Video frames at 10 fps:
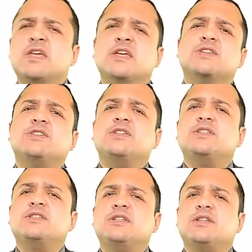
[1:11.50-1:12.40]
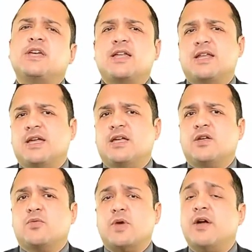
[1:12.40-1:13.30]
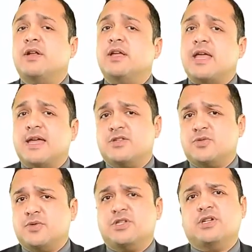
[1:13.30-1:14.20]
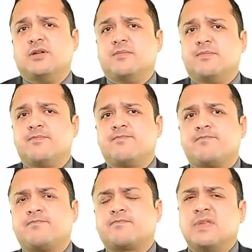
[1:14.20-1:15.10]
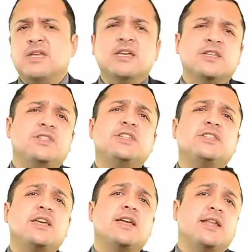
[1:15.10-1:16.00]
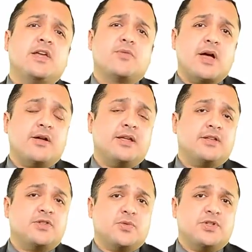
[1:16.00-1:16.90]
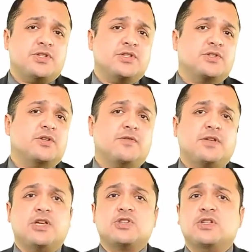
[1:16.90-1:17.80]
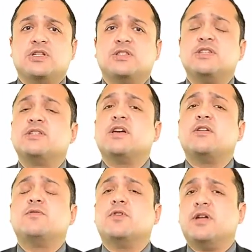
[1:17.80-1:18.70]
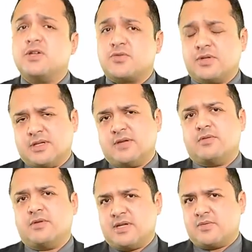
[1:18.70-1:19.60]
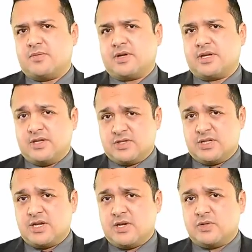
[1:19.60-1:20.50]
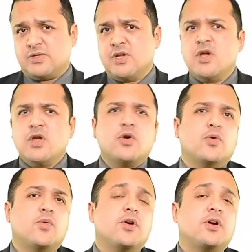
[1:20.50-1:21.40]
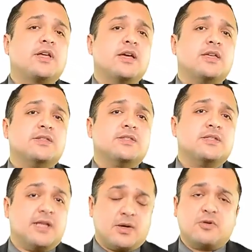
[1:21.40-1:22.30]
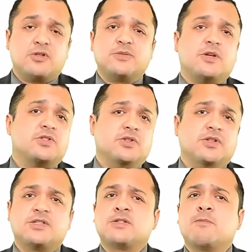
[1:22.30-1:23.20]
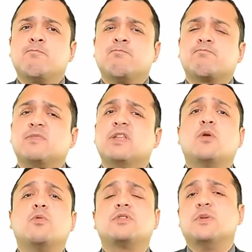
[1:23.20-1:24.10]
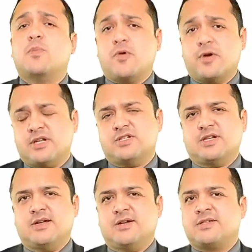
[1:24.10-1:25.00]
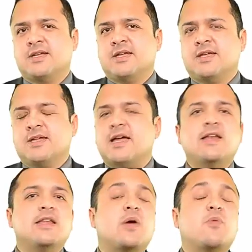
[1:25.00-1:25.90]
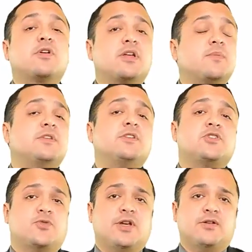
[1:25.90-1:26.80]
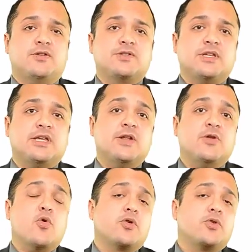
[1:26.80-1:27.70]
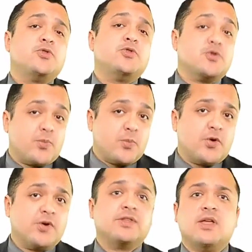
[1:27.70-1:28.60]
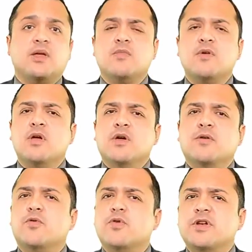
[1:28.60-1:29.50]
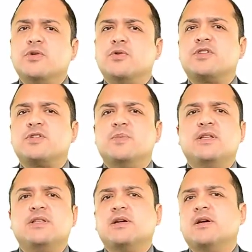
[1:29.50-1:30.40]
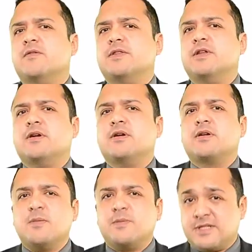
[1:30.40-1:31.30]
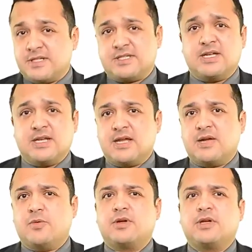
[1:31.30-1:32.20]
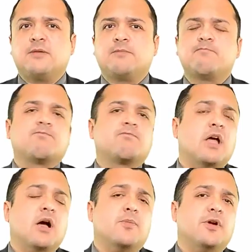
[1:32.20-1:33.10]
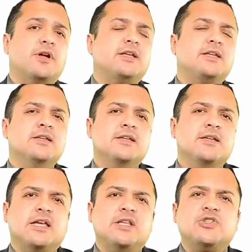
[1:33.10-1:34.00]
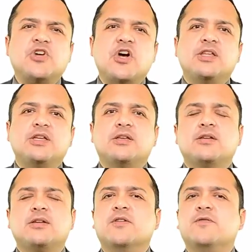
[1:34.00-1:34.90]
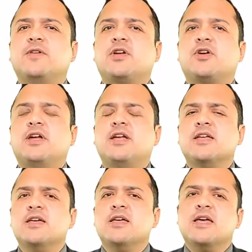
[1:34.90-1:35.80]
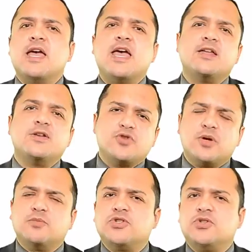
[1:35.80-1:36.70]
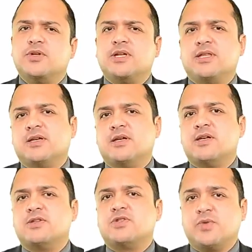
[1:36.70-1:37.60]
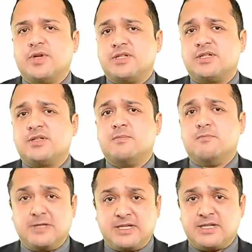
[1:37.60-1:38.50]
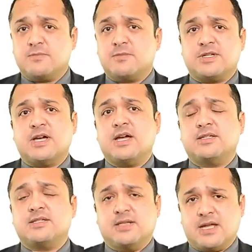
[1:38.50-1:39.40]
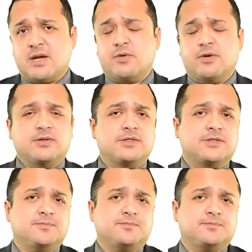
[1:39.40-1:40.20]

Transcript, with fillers: C C N A Routing and Switching. C C N A Routing and Switching certification is designed for entry-level network engineers who work as network specialists, network support engineers, and network administrators in order to support them for endorsement of their competency in networking, operating, installing, configuring, and troubleshooting the switched medium-sized networks.